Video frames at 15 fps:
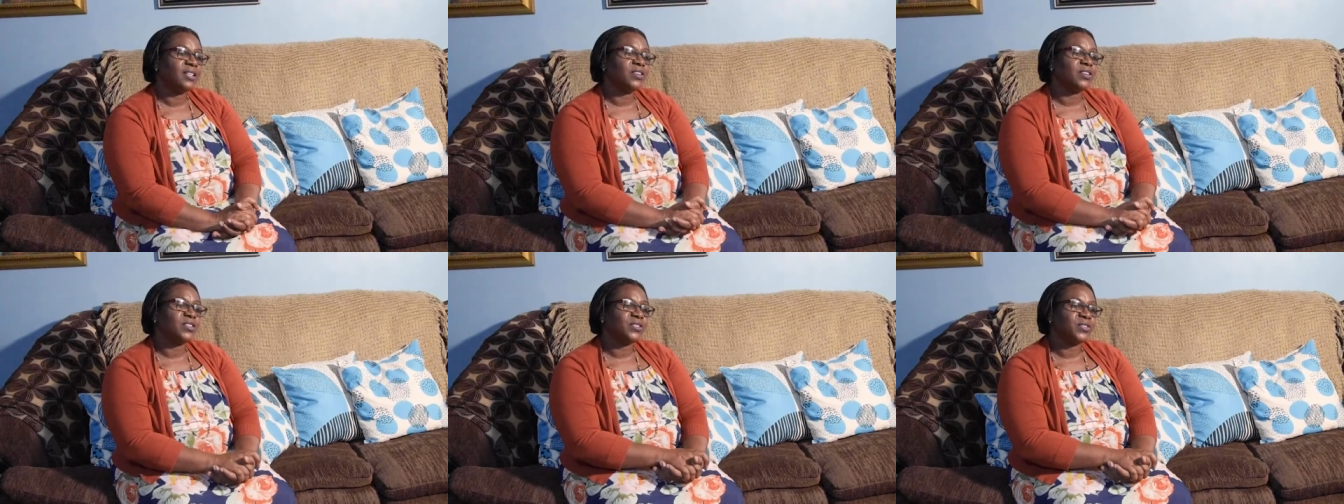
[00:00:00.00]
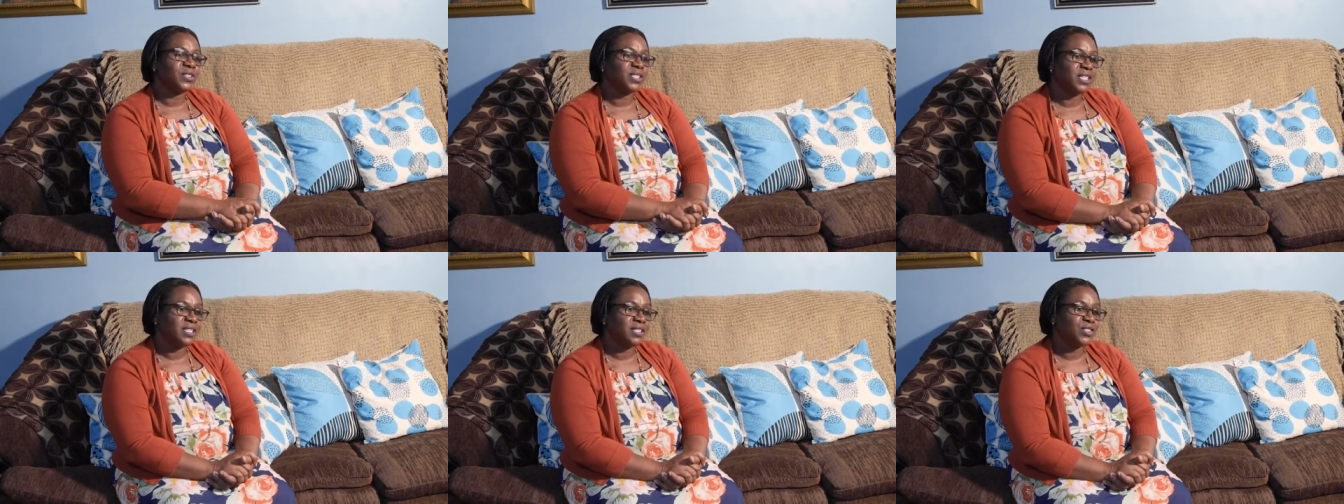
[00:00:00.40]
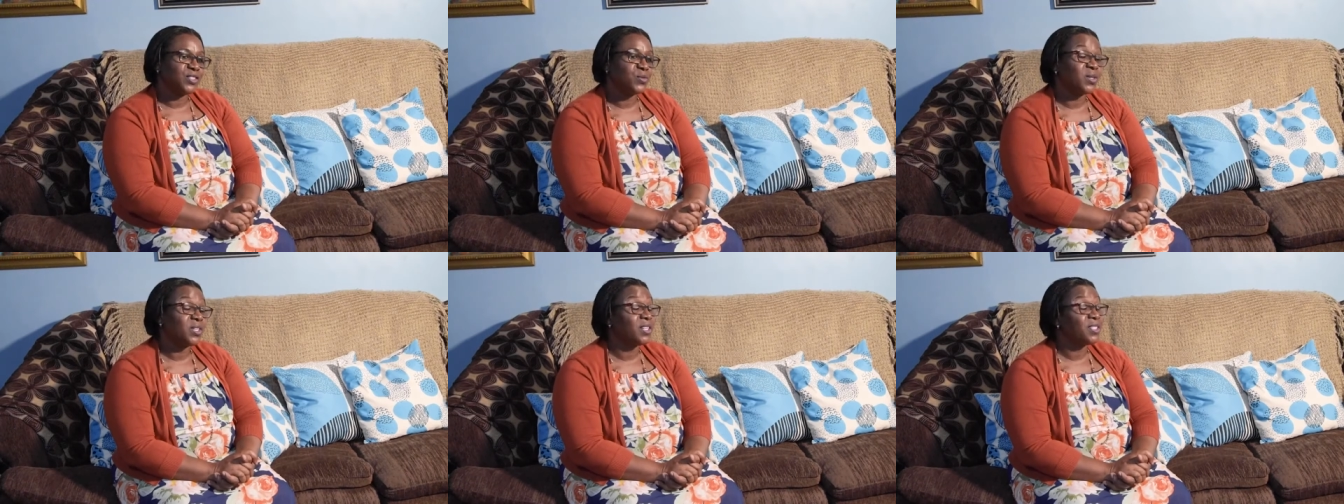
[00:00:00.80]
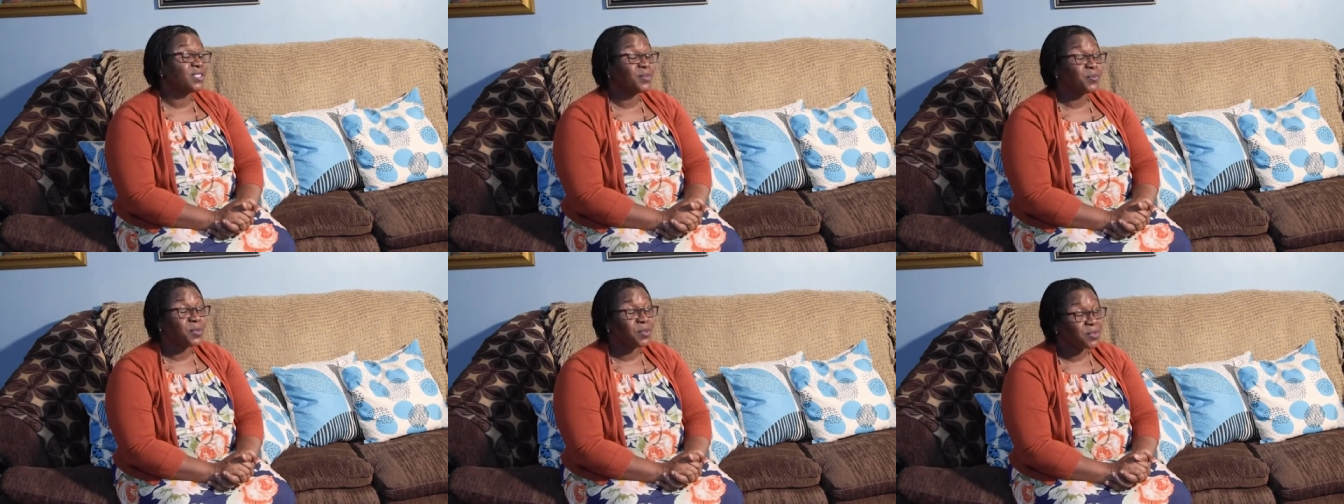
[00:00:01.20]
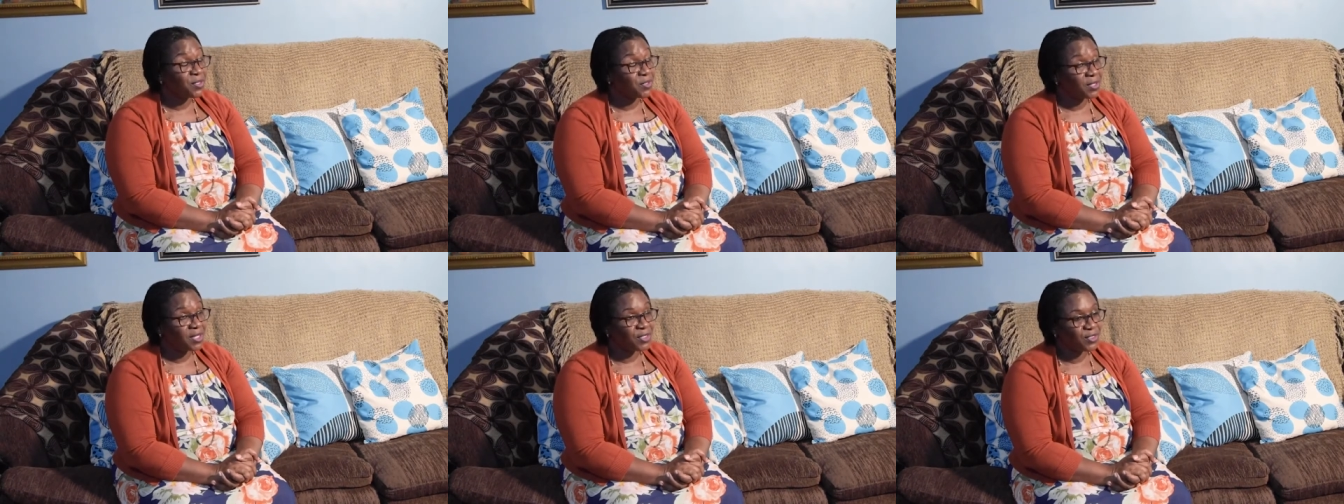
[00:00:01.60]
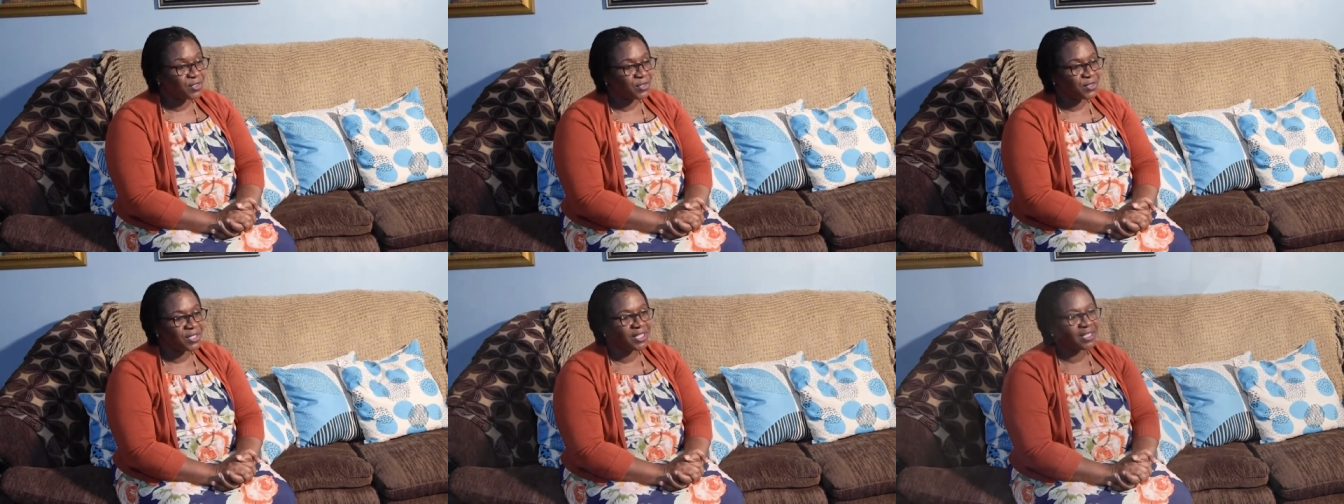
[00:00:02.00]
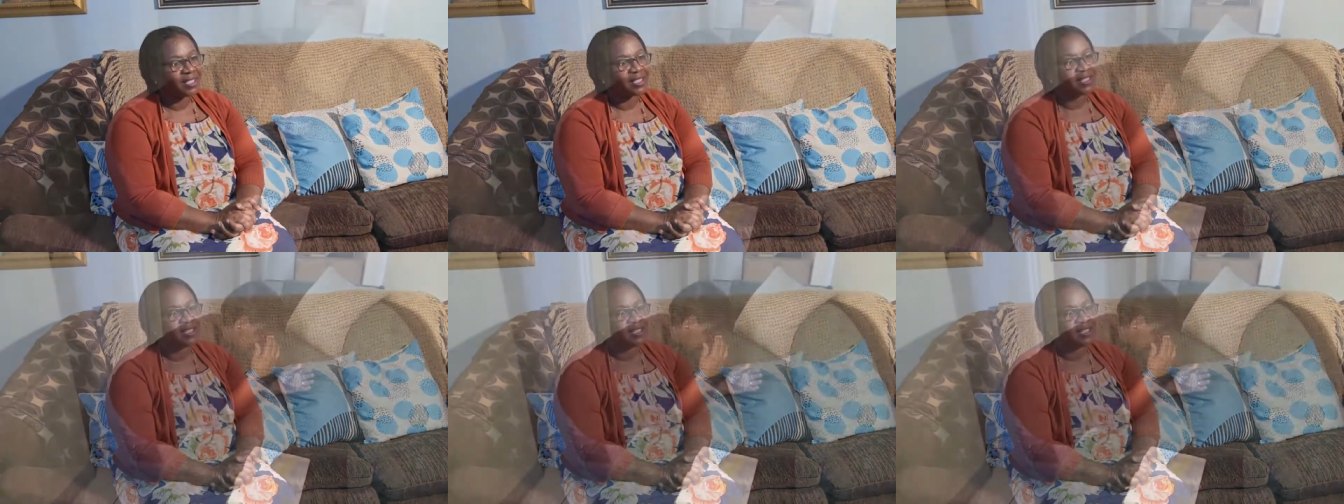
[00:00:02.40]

it also takes you on a spiritual journey.